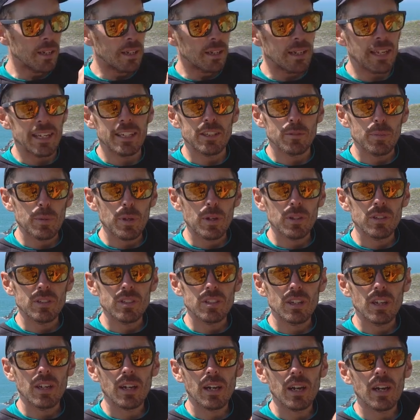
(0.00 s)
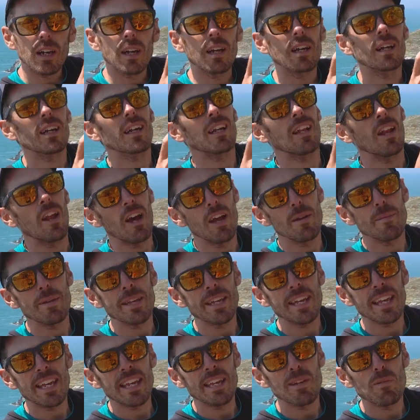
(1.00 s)
Leads me on to
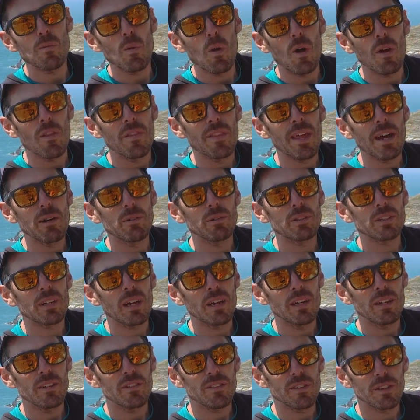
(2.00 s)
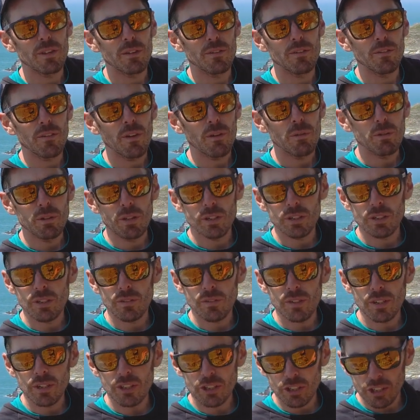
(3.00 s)
climbing E1. That was kind of the focus of
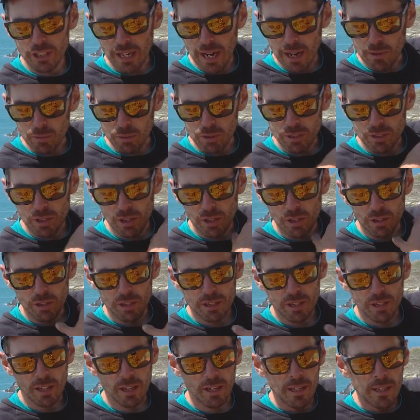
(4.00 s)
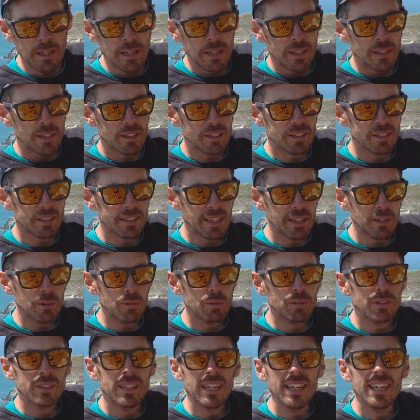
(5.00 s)
this chat, was to look at the
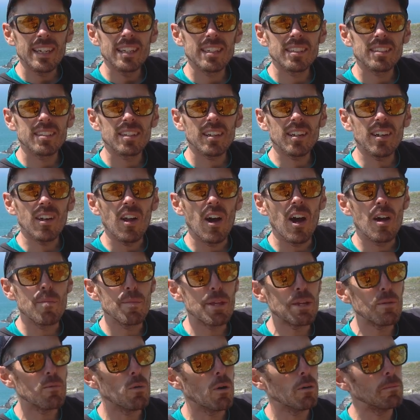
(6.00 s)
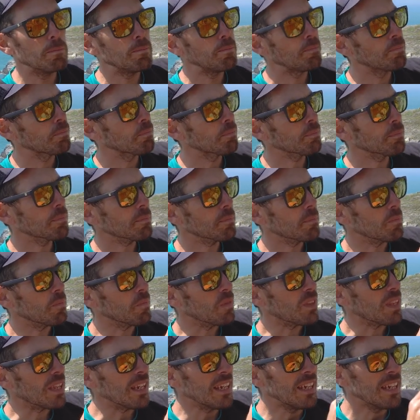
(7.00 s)
skills needed to climb E1.
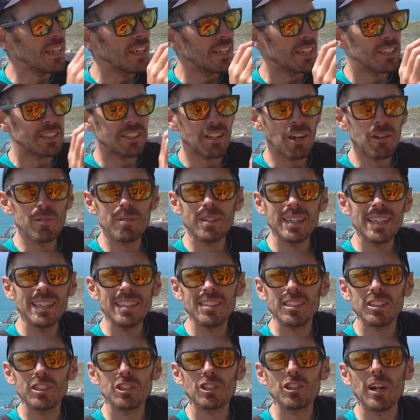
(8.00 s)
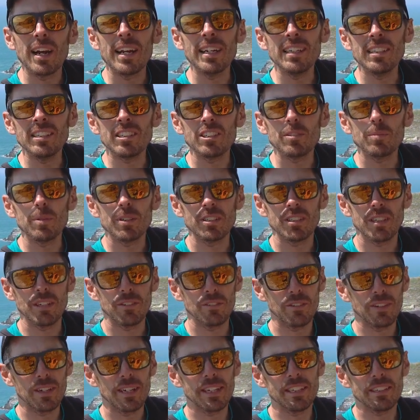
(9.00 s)
You don't need to train
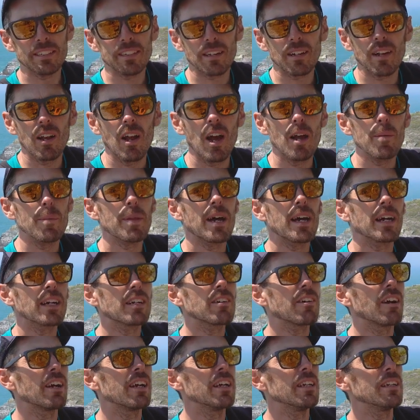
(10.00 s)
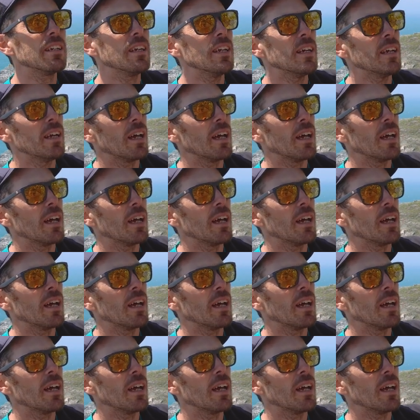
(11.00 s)
specifically to climb that grade.